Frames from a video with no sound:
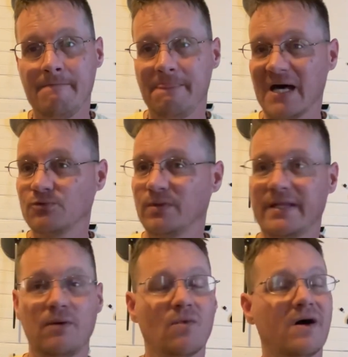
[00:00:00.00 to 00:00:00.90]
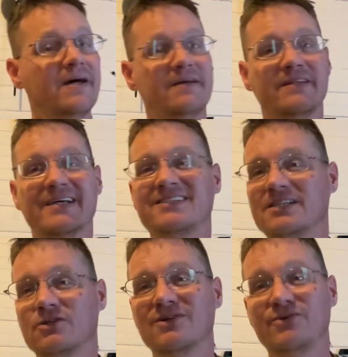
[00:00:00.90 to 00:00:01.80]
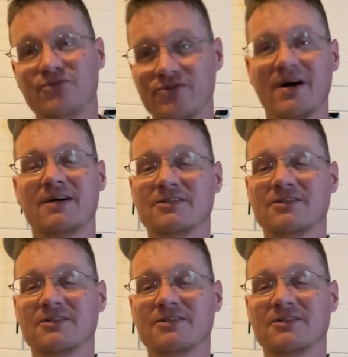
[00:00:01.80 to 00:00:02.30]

That's what they want. This includes,